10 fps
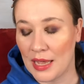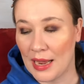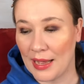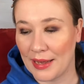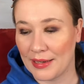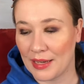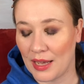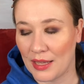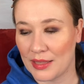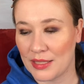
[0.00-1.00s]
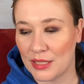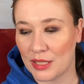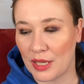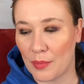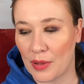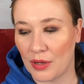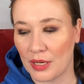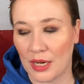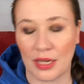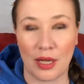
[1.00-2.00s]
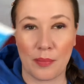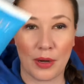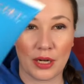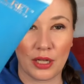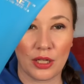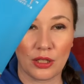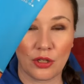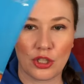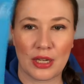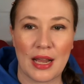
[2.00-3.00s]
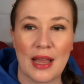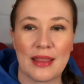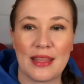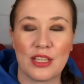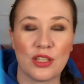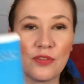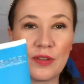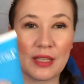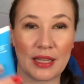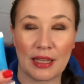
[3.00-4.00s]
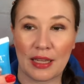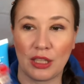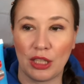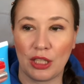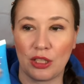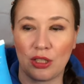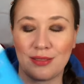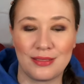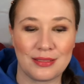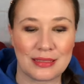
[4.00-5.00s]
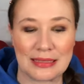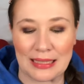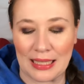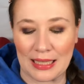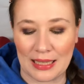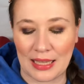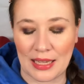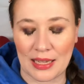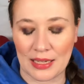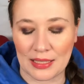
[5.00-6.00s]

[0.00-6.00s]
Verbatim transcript: And uh, this is the Milk and Honey Body Lotion. These are feeling like a little, like,